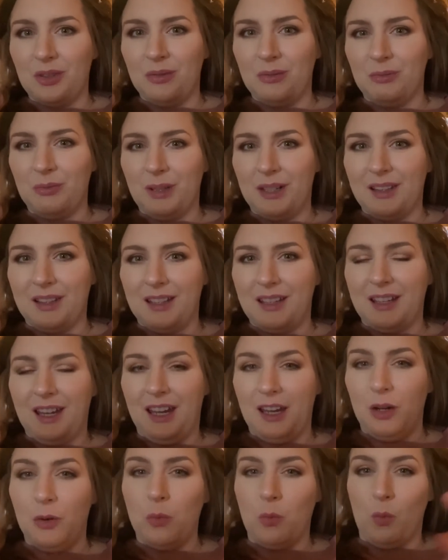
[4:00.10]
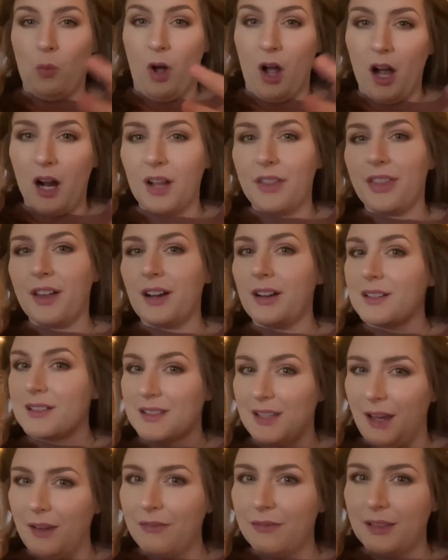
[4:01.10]
really can't walk there
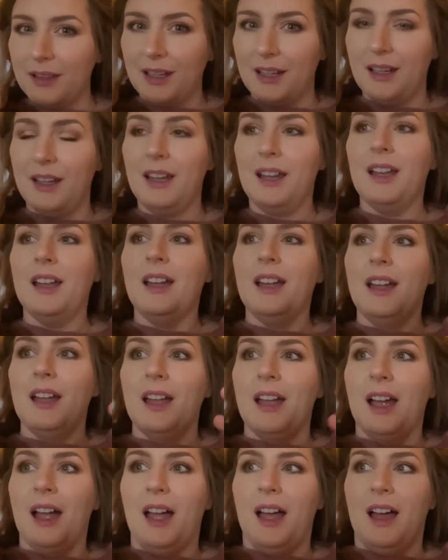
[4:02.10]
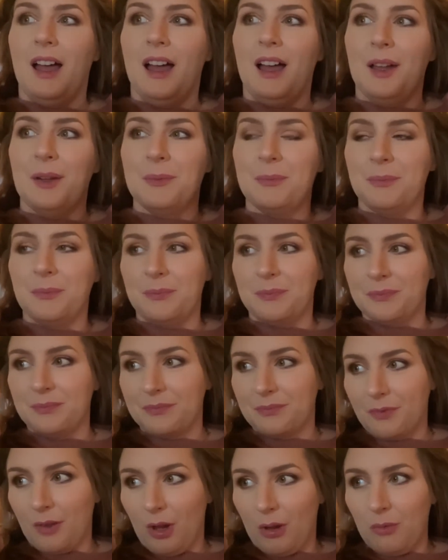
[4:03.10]
safely.
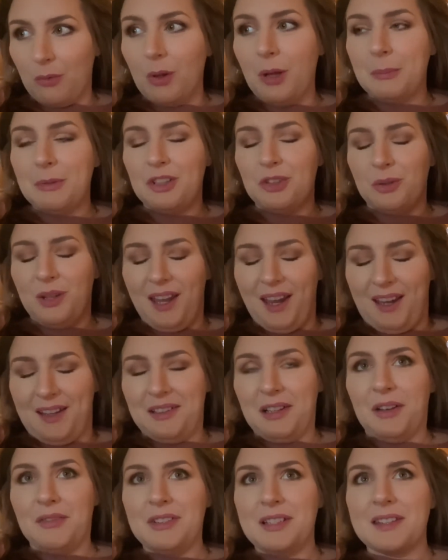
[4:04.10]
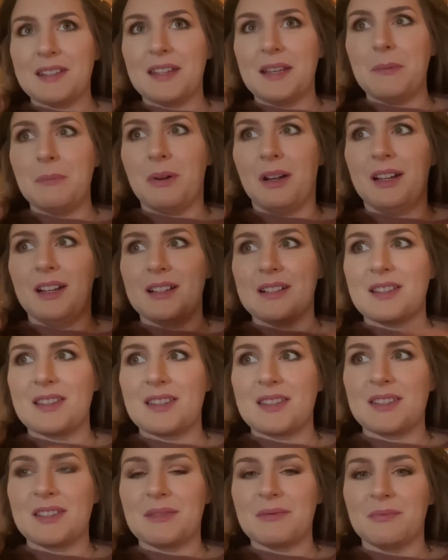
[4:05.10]
Well, I mean, you can obviously, but
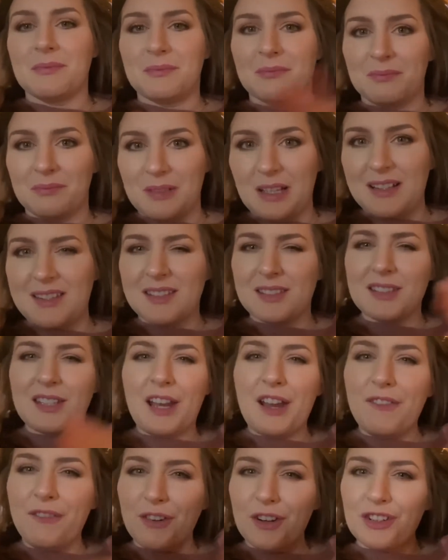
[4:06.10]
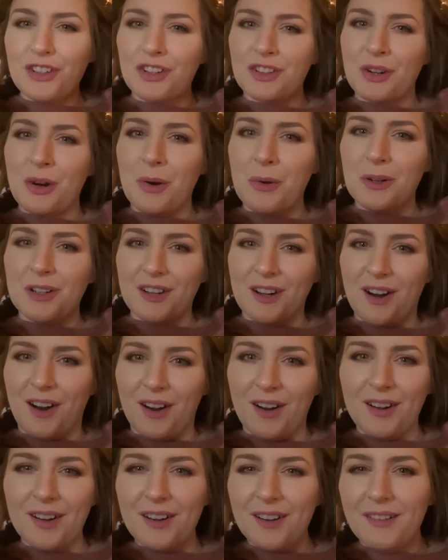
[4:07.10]
it's safer to go in a
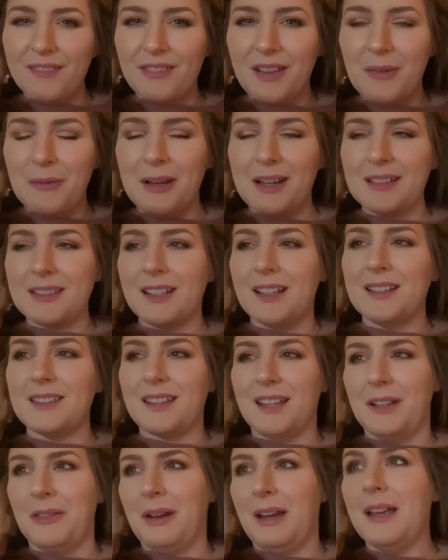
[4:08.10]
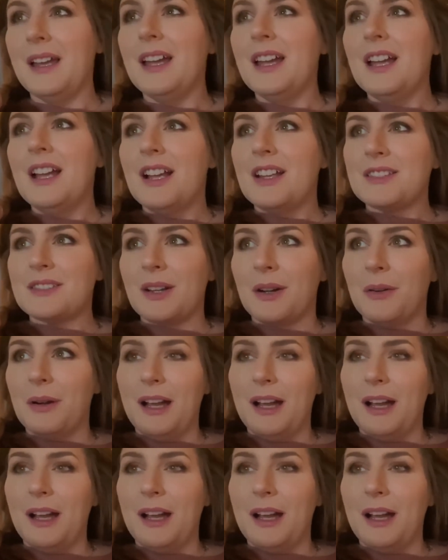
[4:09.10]
car, if that makes sense. Anyway, you